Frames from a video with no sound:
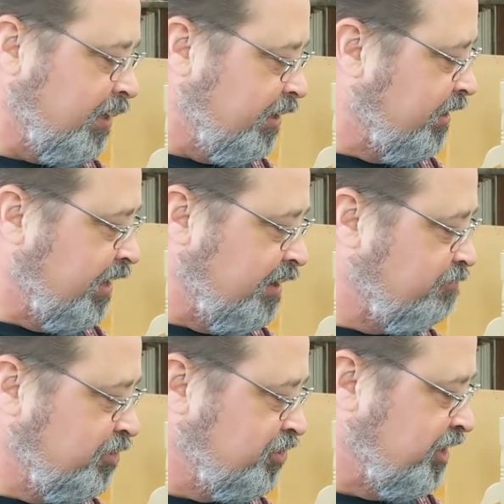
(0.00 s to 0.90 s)
I didn't have
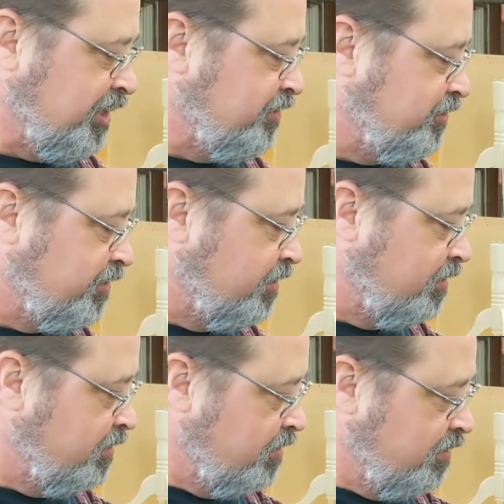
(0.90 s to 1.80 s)
machines to
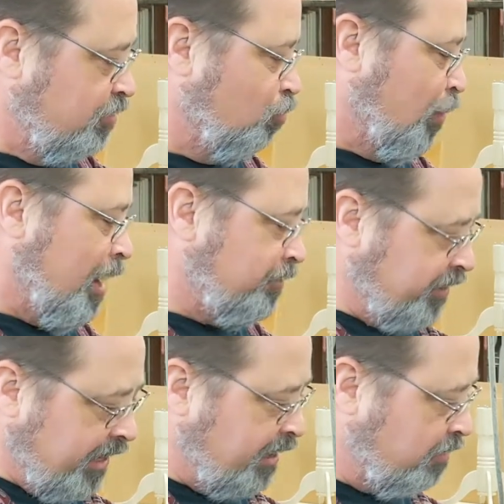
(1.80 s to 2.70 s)
route it
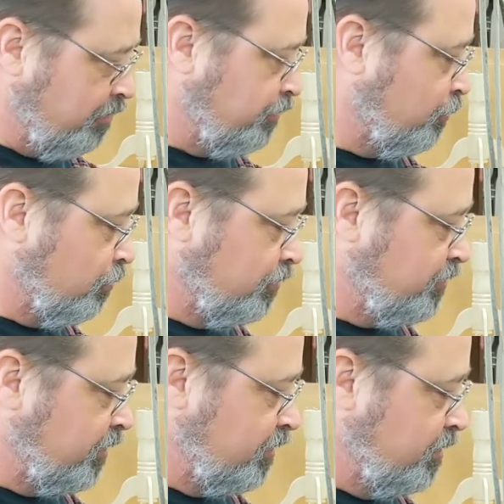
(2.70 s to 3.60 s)
out or
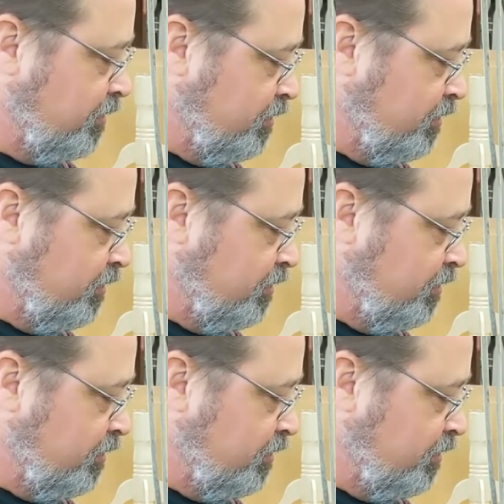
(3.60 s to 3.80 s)
to